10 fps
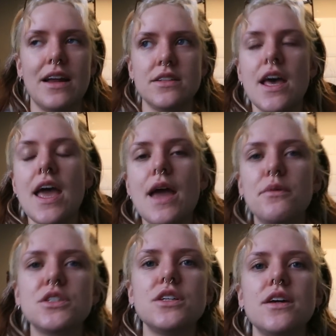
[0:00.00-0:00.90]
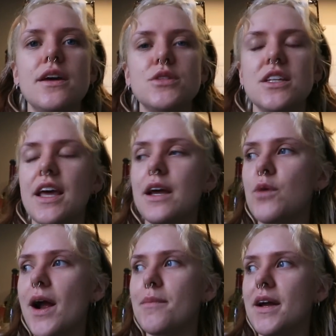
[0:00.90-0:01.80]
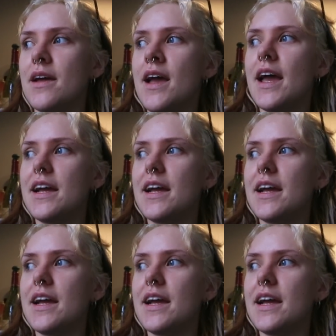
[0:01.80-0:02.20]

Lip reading: And it was a thing where my